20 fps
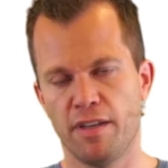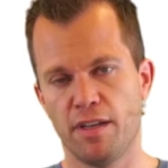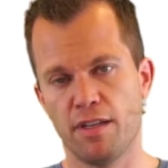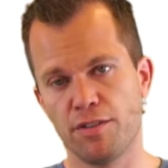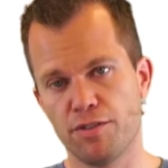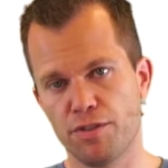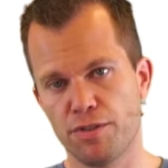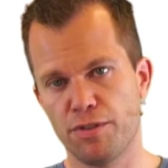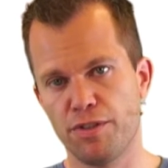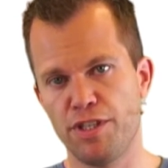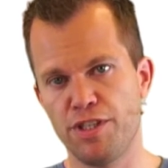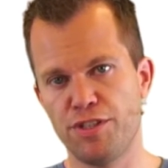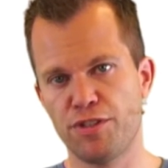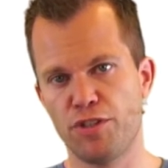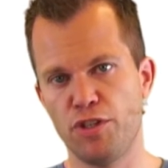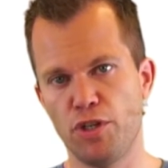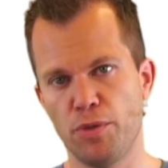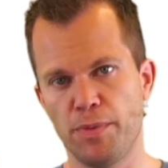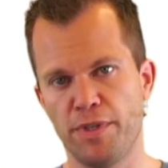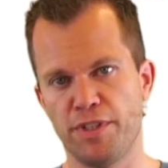And so these
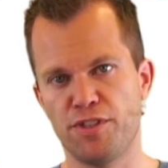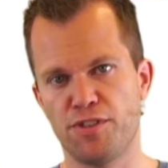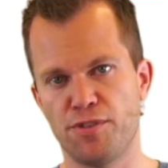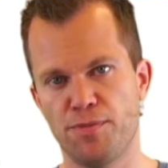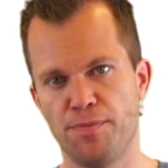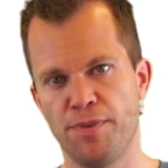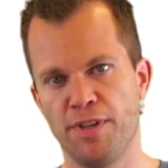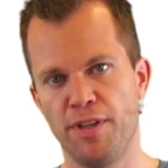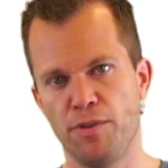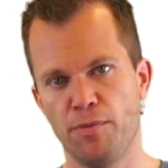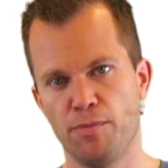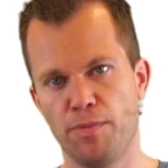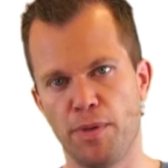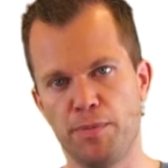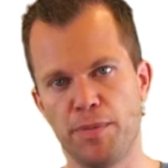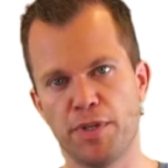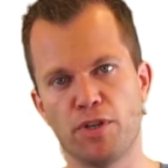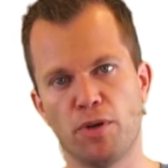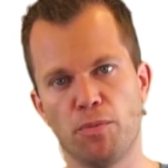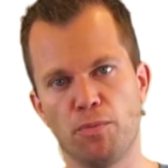qubits
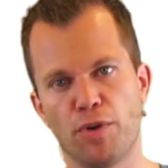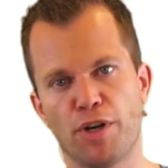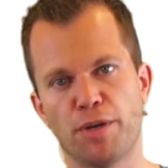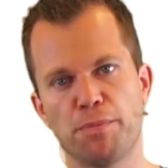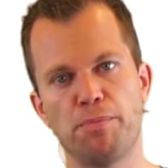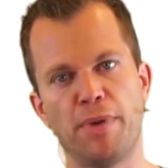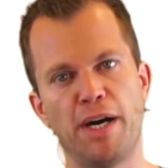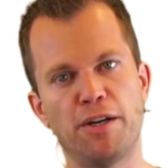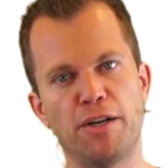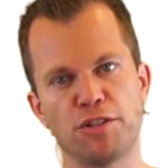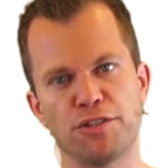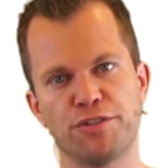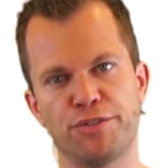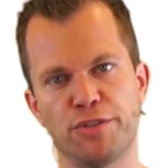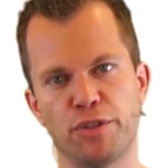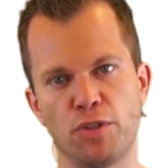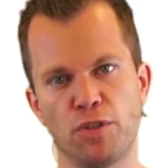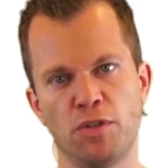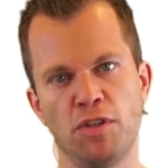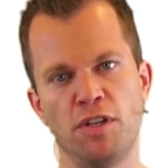may become more
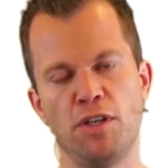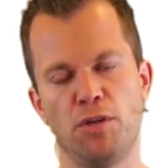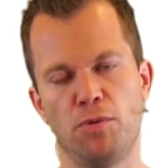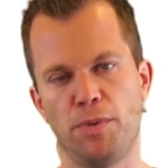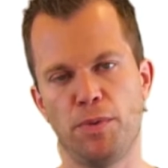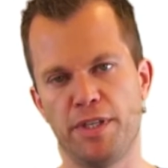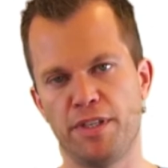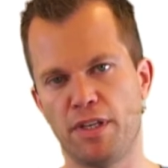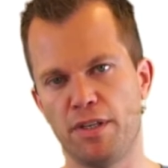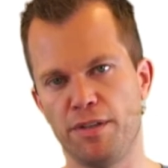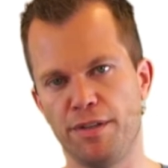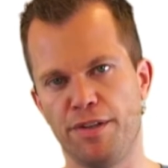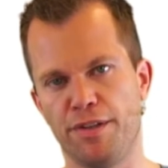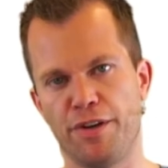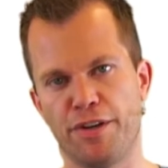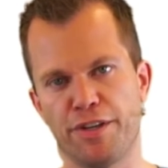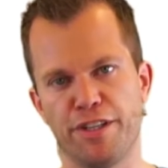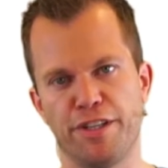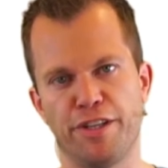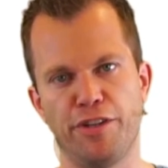powerful when no
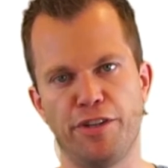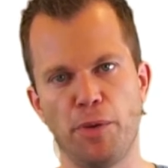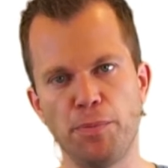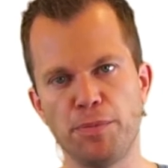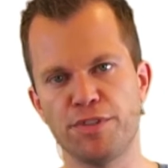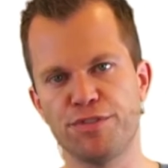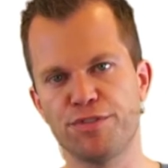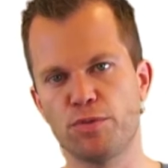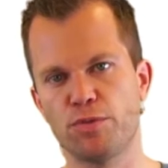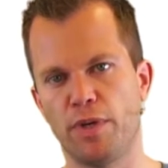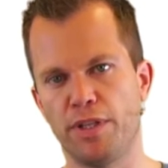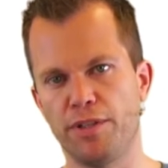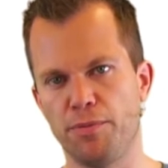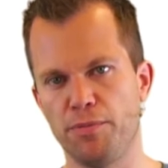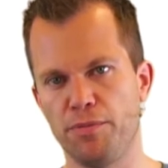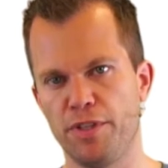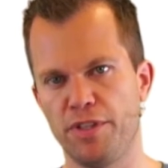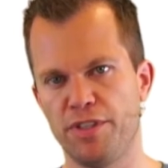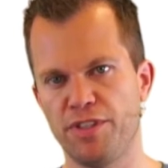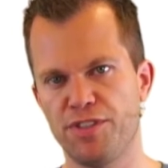longer the number of
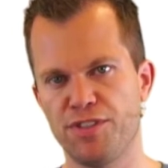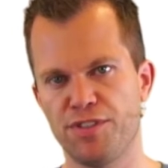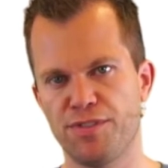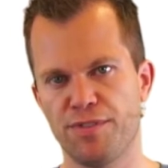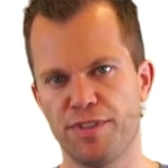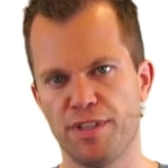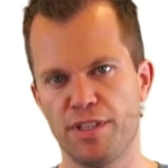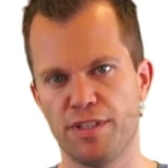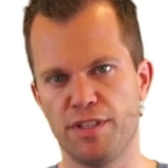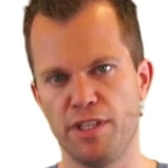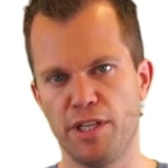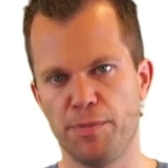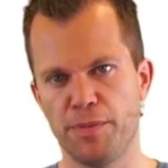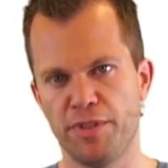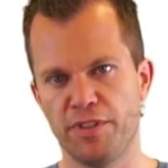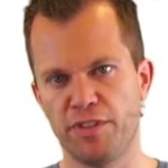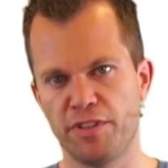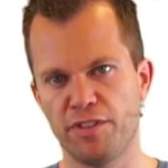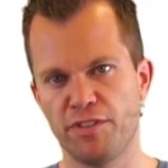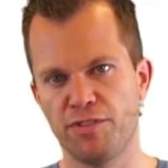quantum dots is
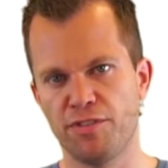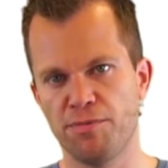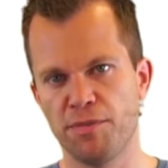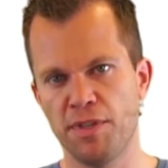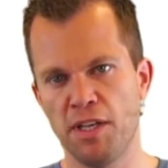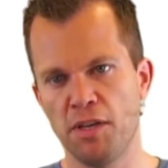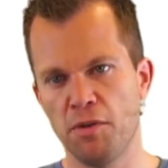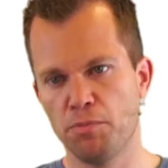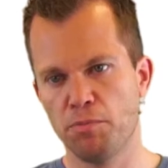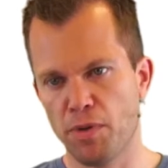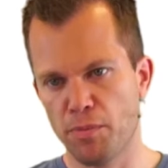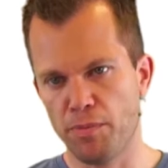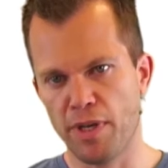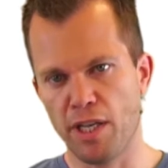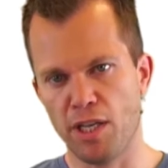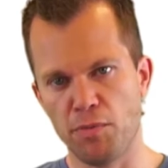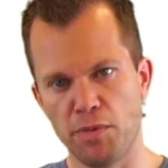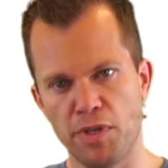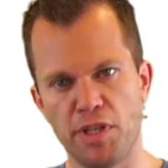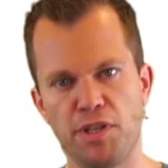limited, but
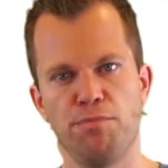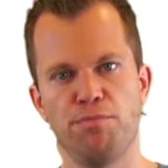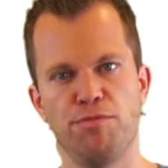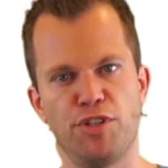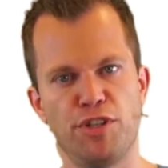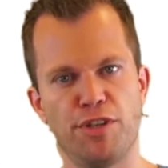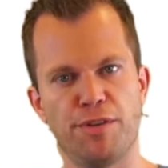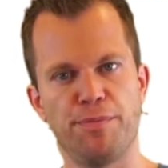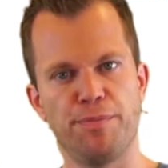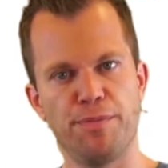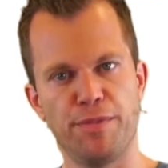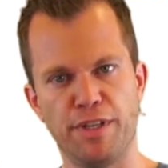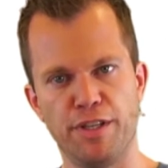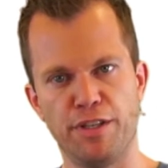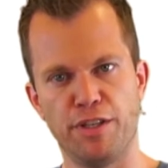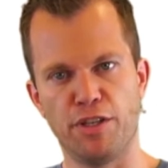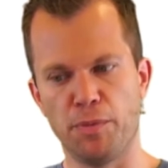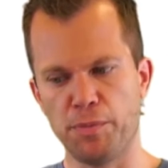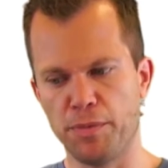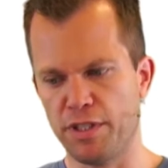maybe the
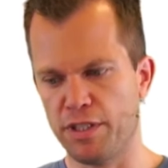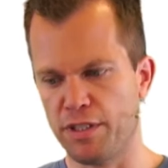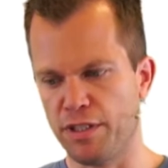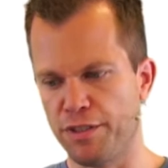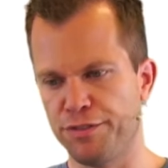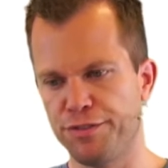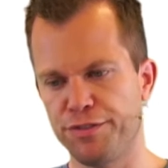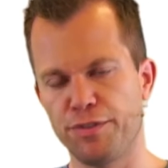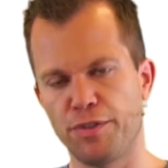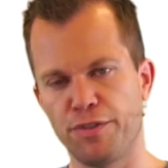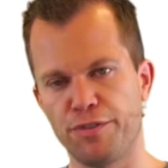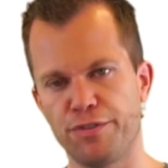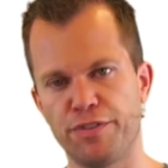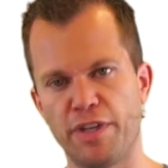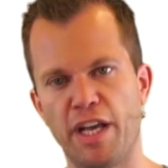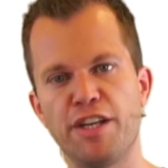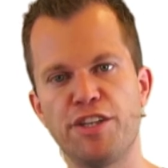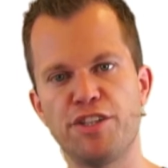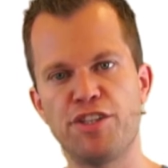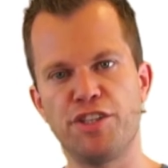number
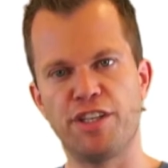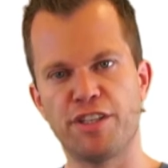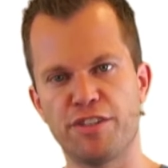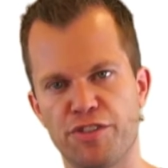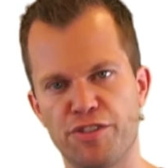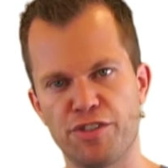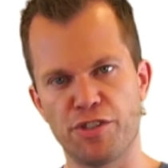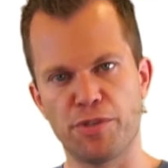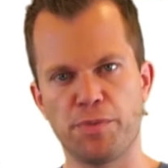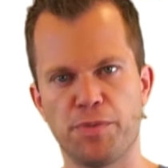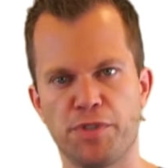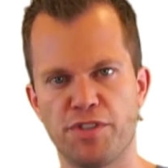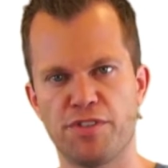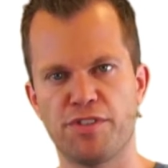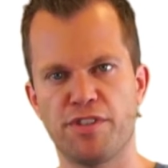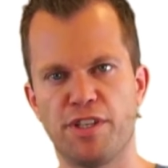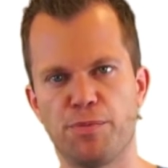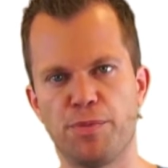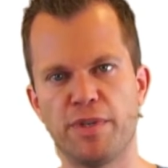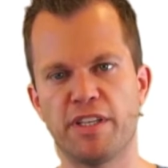of energy
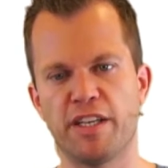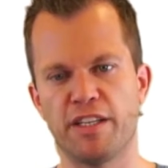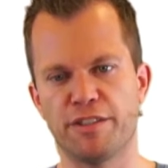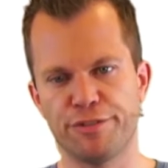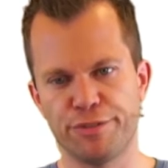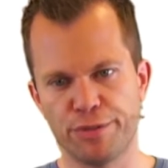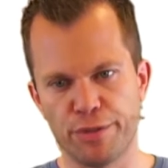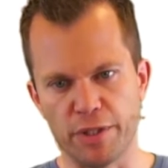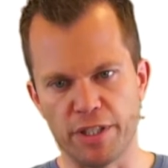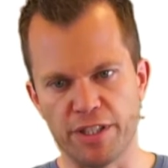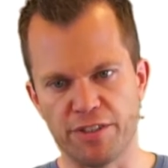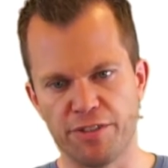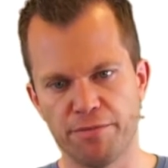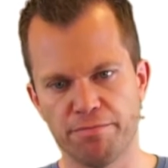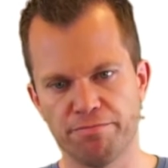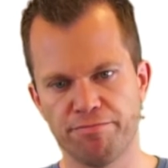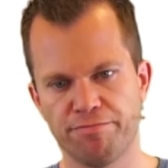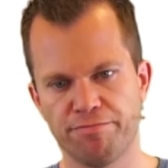consumption that we can afford.